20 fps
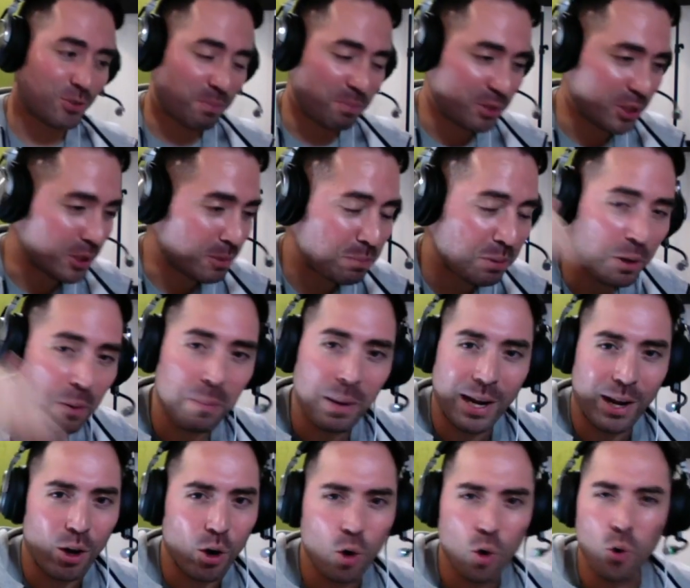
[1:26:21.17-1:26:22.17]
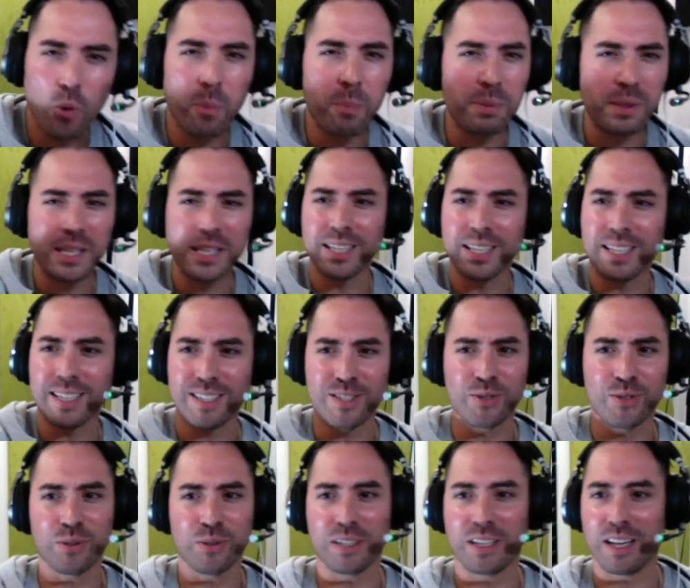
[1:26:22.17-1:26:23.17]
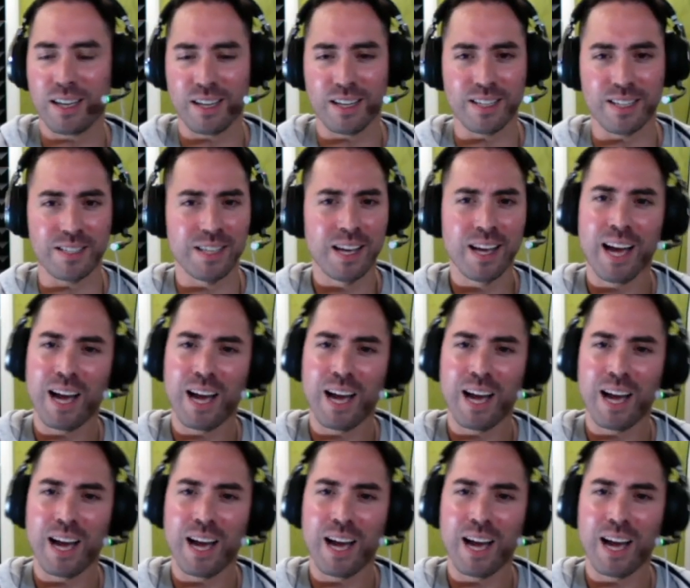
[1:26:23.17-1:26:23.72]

just put my whole being into it, guys.